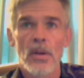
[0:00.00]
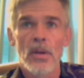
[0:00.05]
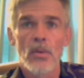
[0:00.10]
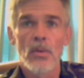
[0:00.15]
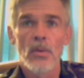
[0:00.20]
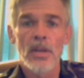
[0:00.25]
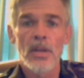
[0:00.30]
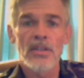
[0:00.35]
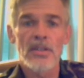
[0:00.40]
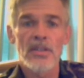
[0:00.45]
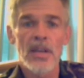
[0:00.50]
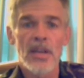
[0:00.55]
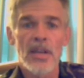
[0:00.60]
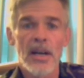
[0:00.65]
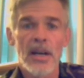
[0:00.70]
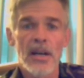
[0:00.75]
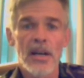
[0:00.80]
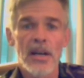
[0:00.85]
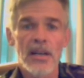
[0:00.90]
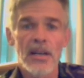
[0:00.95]
which
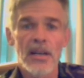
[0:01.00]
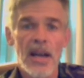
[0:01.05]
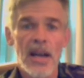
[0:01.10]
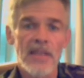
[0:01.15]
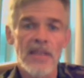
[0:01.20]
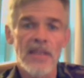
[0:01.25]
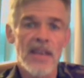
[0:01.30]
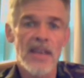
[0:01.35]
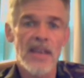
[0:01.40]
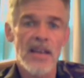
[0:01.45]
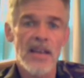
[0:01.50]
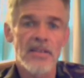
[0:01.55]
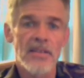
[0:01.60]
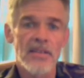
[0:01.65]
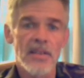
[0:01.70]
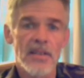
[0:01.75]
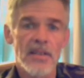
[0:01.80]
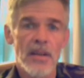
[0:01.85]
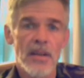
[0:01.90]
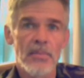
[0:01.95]
got us out of the
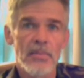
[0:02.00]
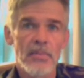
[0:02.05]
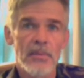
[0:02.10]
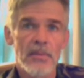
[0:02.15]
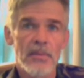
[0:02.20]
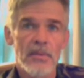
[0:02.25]
slump.